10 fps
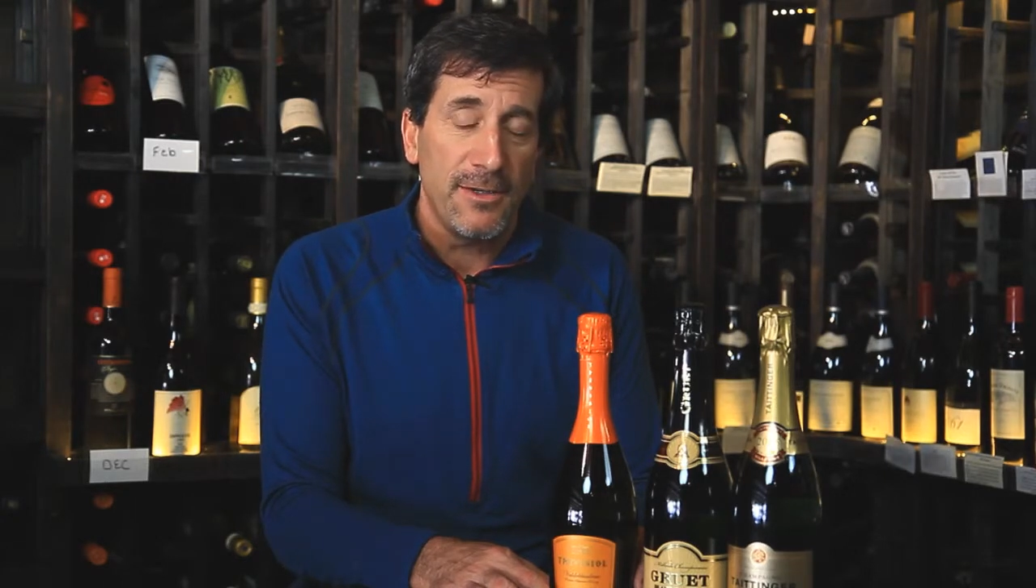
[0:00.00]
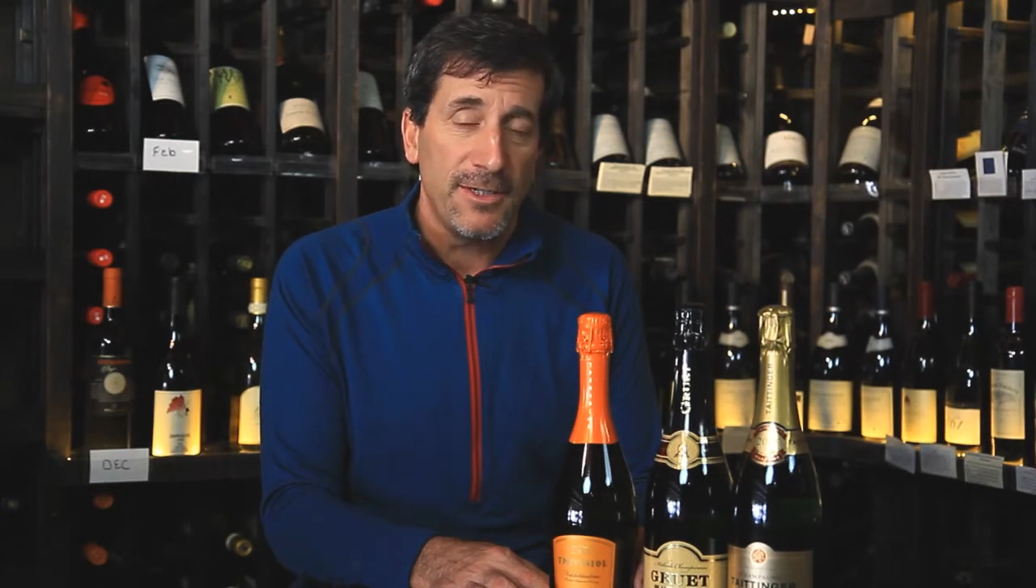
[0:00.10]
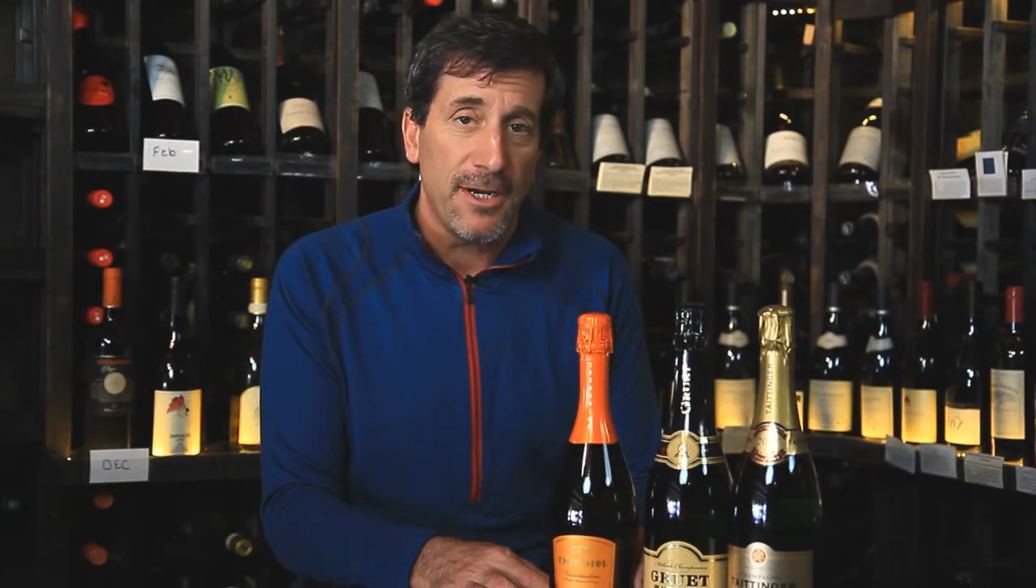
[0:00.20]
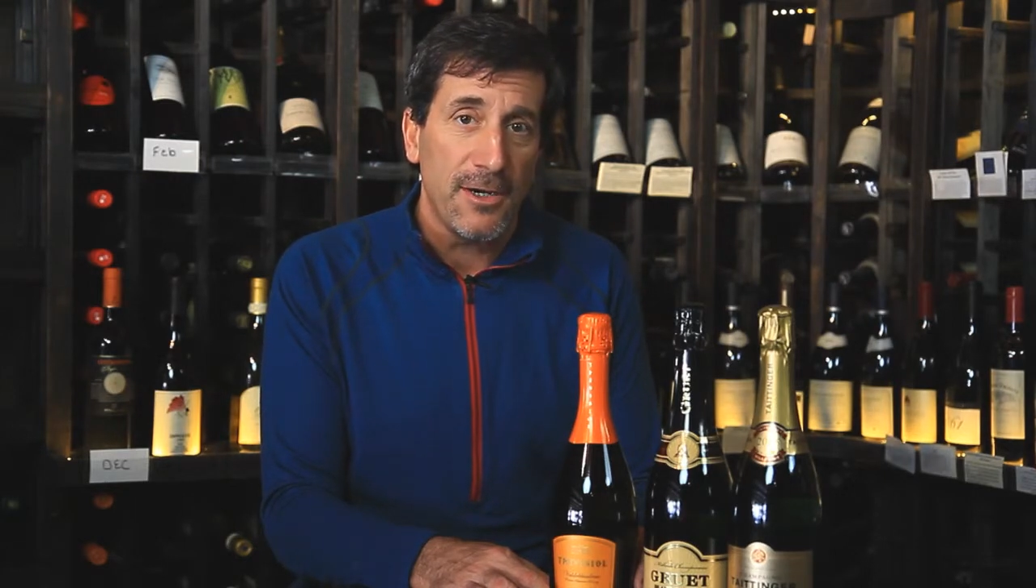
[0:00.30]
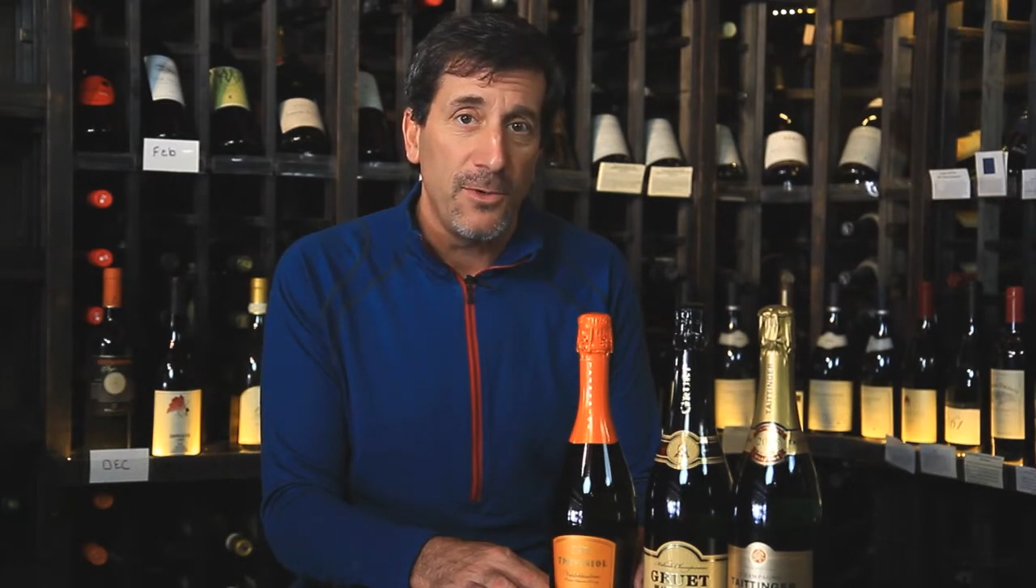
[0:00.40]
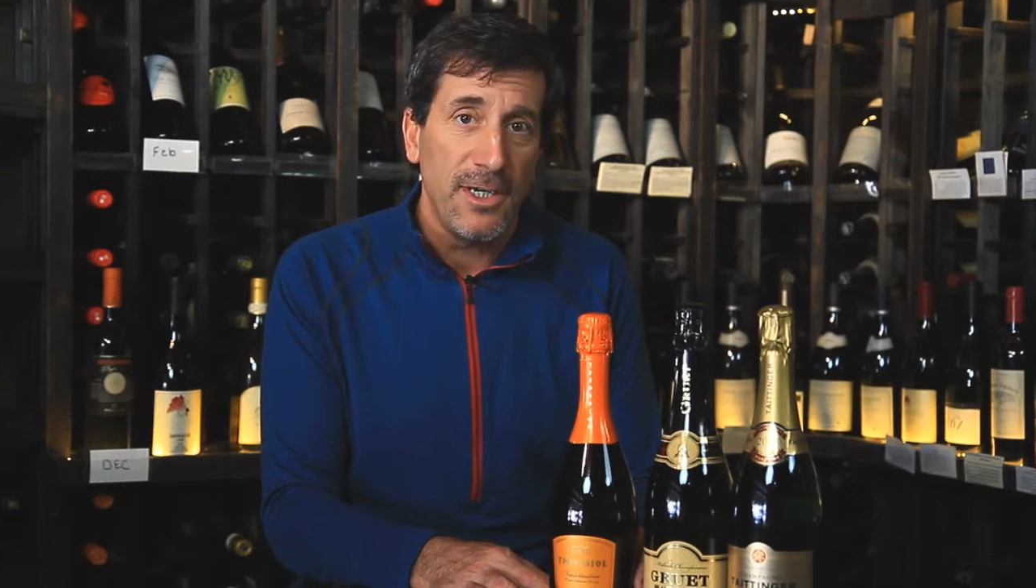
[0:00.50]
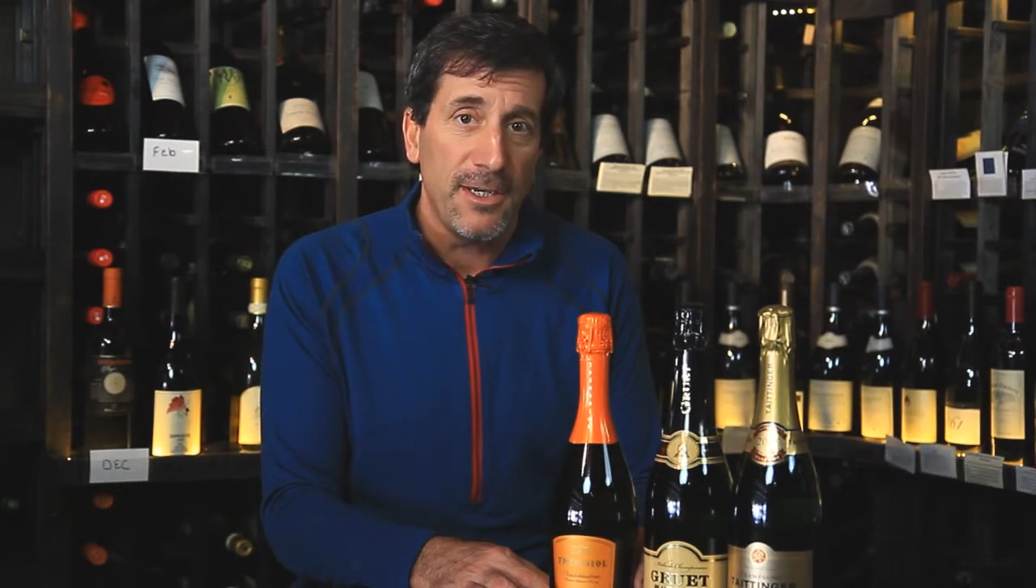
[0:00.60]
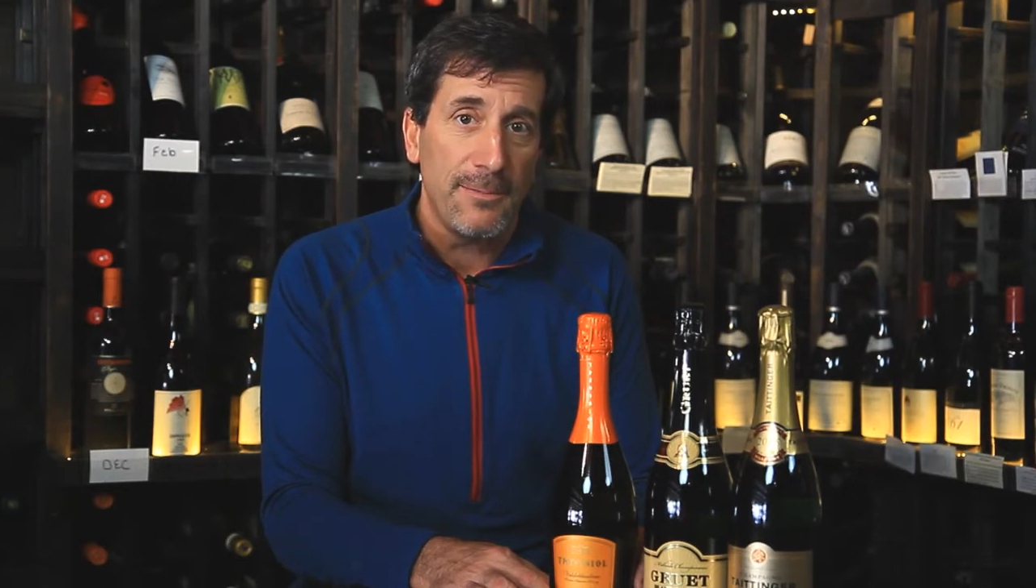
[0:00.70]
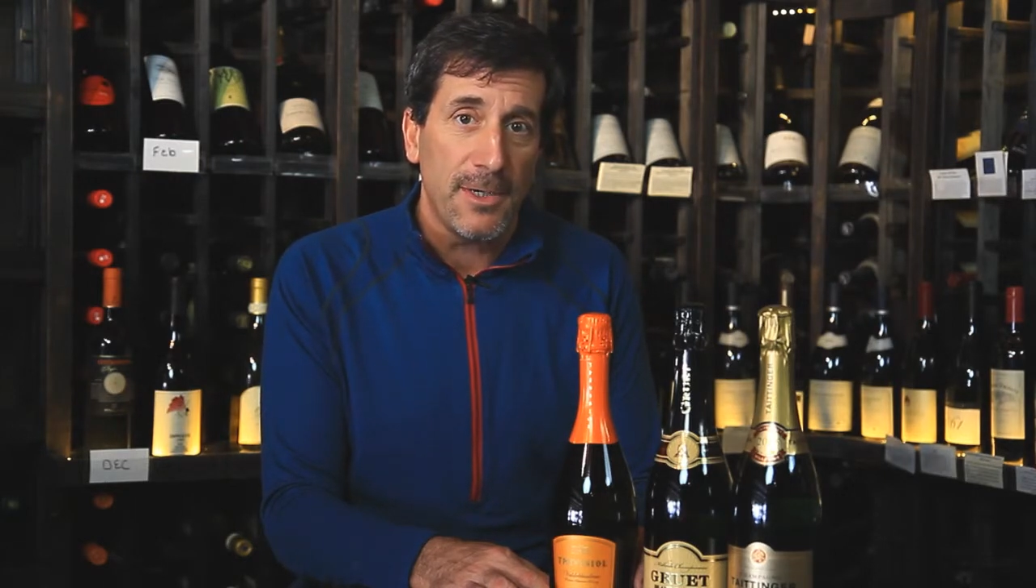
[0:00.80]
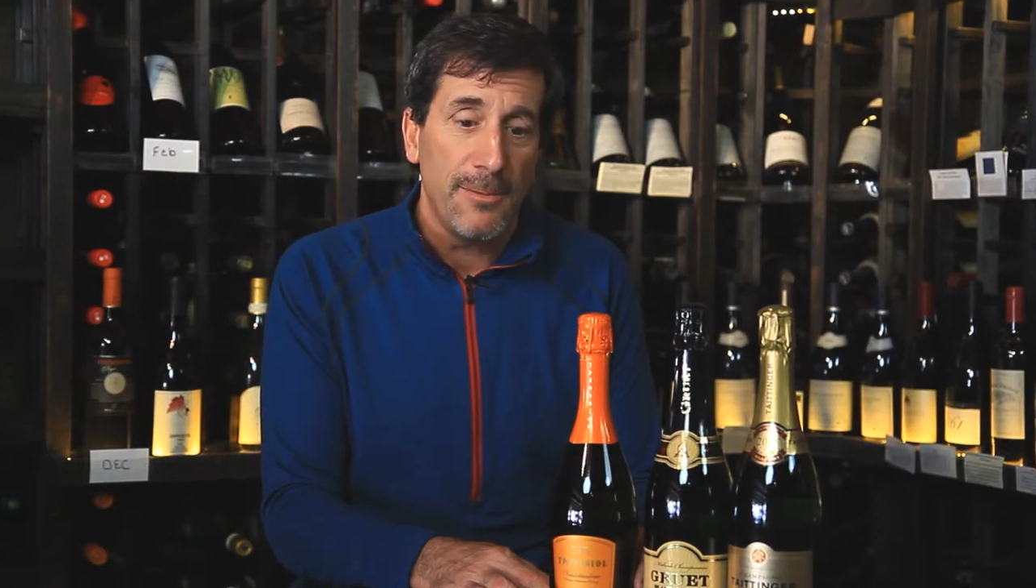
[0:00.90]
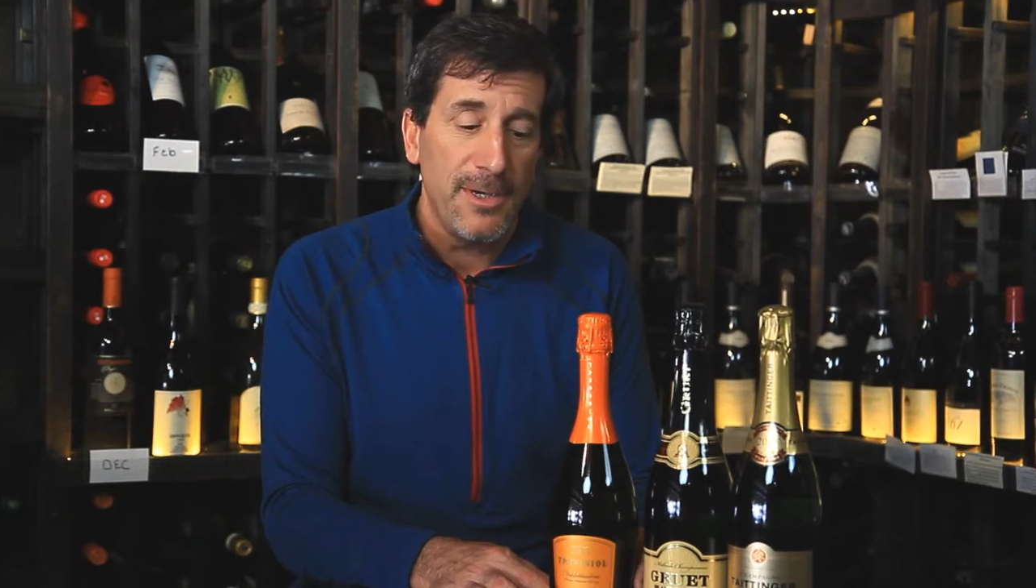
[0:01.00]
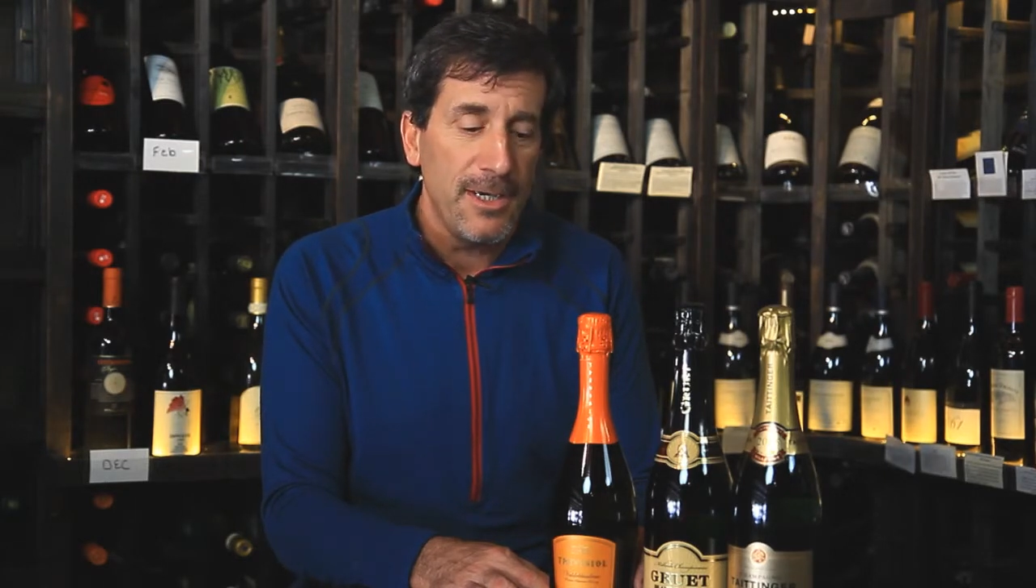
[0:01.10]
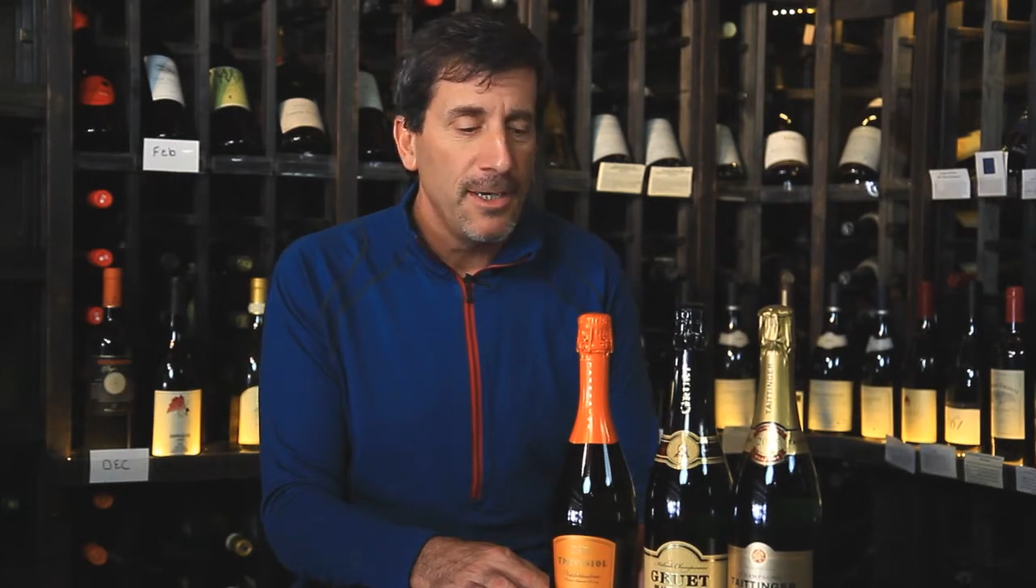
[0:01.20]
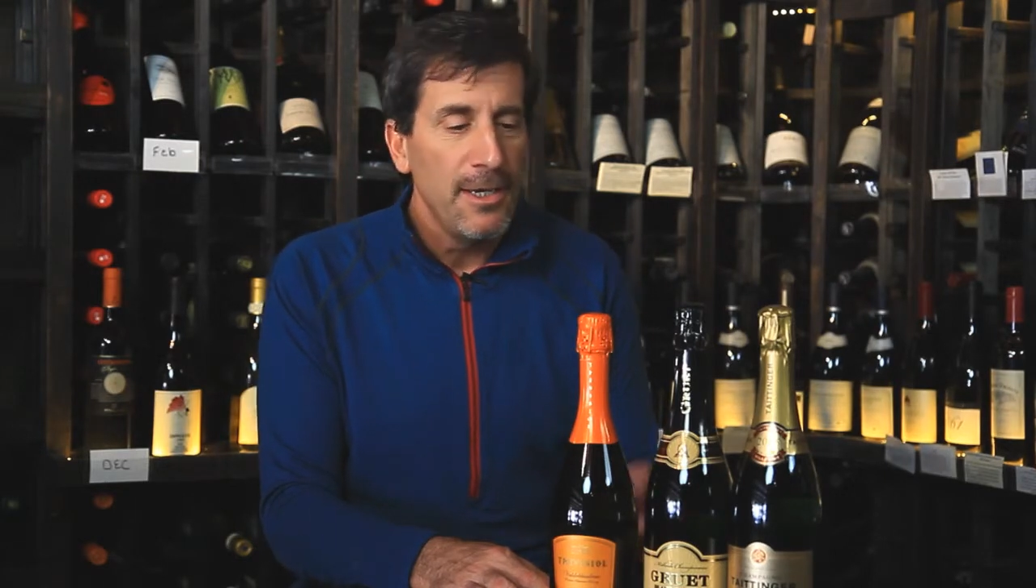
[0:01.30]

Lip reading: entire week upcoming.